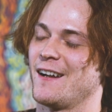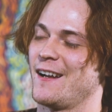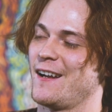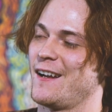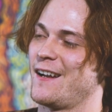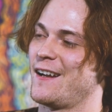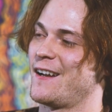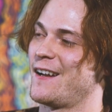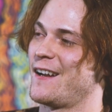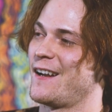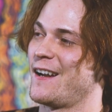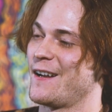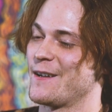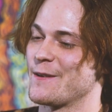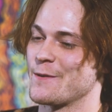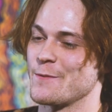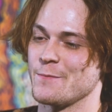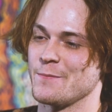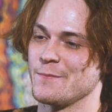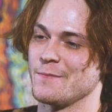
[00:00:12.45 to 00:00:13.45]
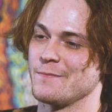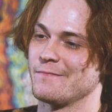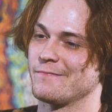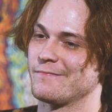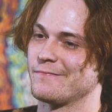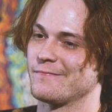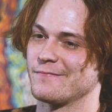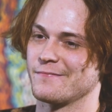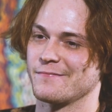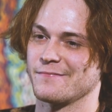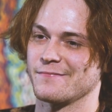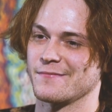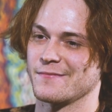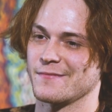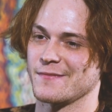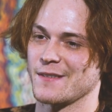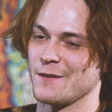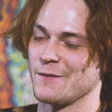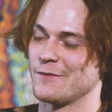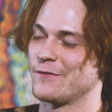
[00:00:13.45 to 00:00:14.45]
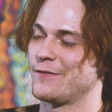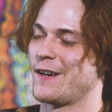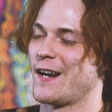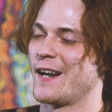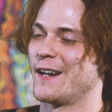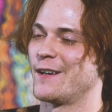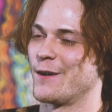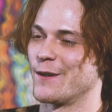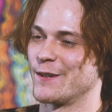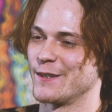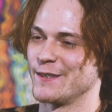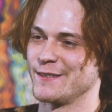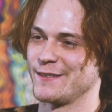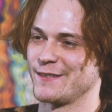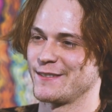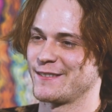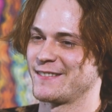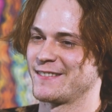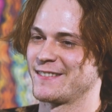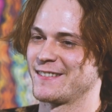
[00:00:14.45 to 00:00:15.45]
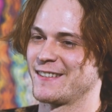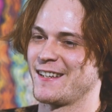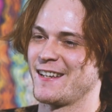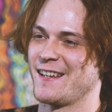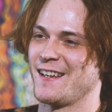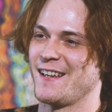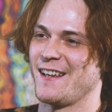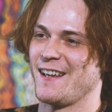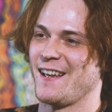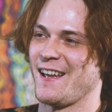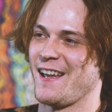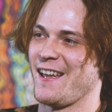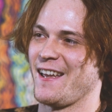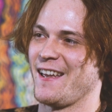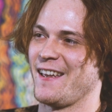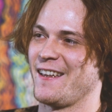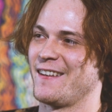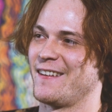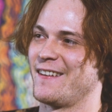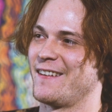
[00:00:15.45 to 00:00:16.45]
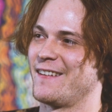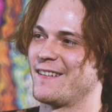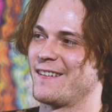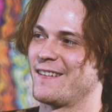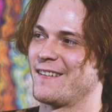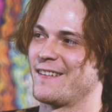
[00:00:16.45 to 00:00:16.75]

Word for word: Uh, I am a fine artist and